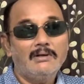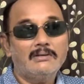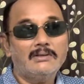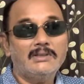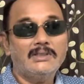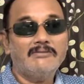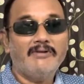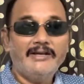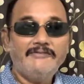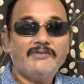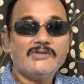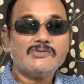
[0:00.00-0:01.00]
The
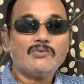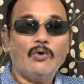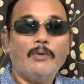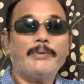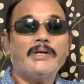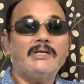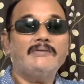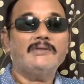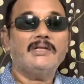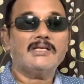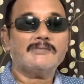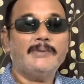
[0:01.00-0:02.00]
wife was cooperative with the
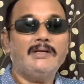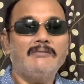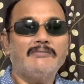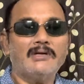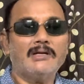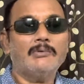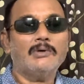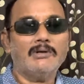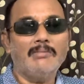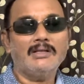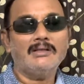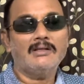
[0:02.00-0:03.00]
husband for about a
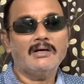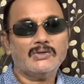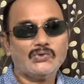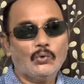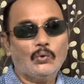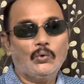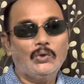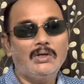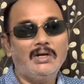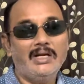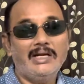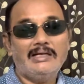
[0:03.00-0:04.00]
month or so.
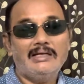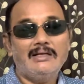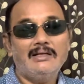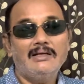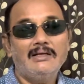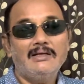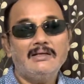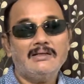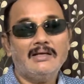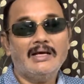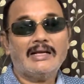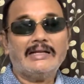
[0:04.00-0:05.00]
Later,
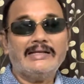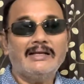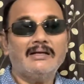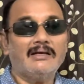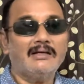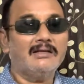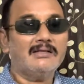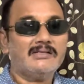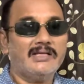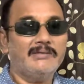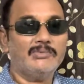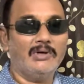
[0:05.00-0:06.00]
her real colors
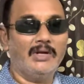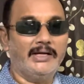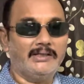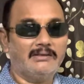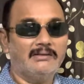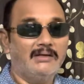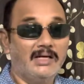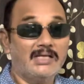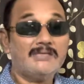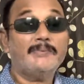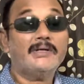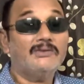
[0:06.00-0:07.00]
came to light as
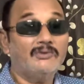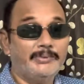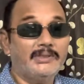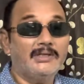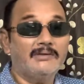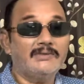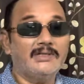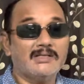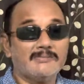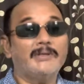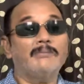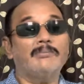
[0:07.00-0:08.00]
per the opinion of the
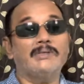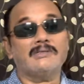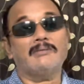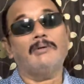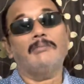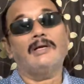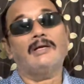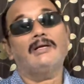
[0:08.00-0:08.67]
husband, please remember.